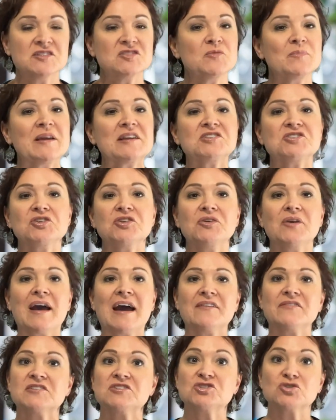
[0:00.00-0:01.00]
So make sure you
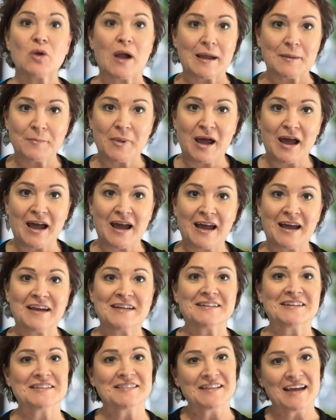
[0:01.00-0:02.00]
have a
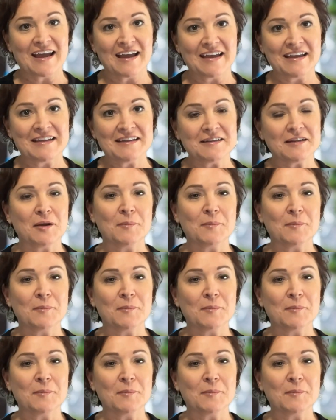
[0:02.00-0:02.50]
tripod, a light,